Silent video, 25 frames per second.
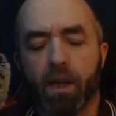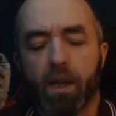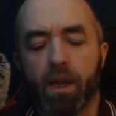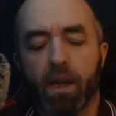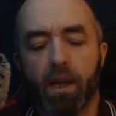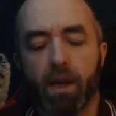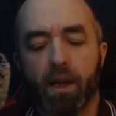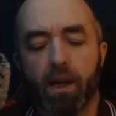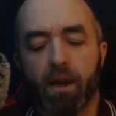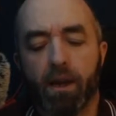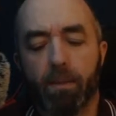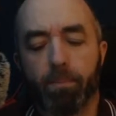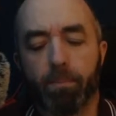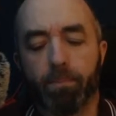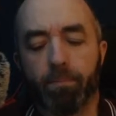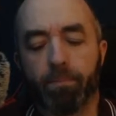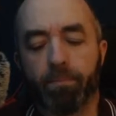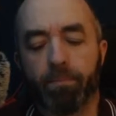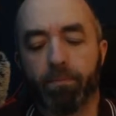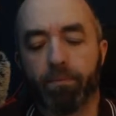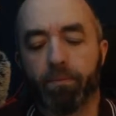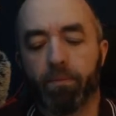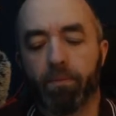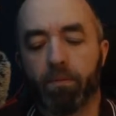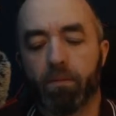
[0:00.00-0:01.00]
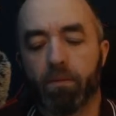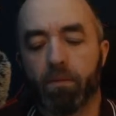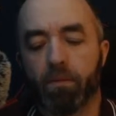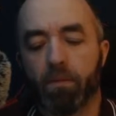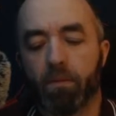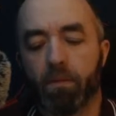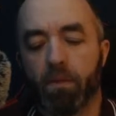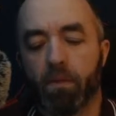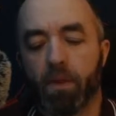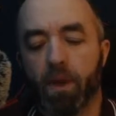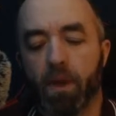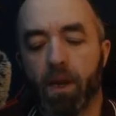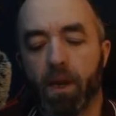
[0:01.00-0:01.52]

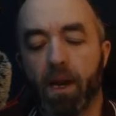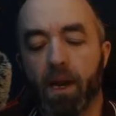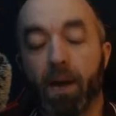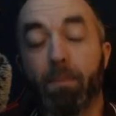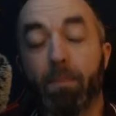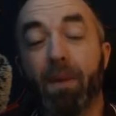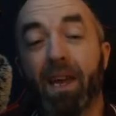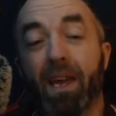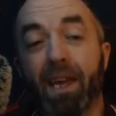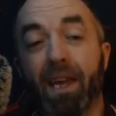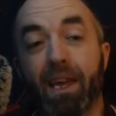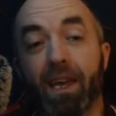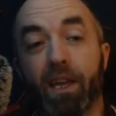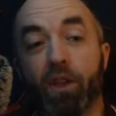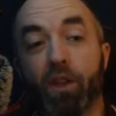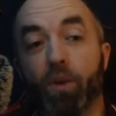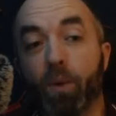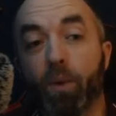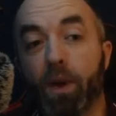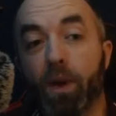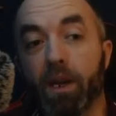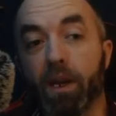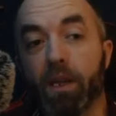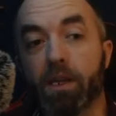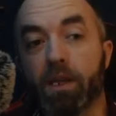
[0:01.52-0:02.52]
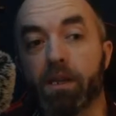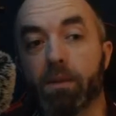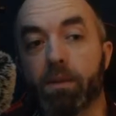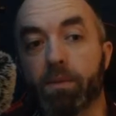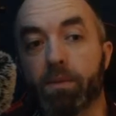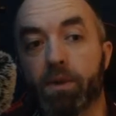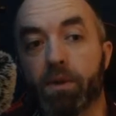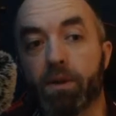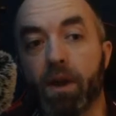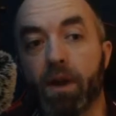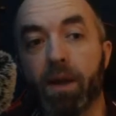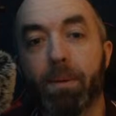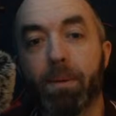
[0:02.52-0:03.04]
I might get 20
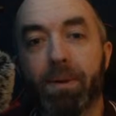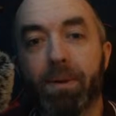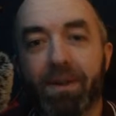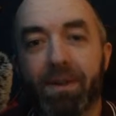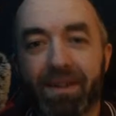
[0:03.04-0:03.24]
subscribers.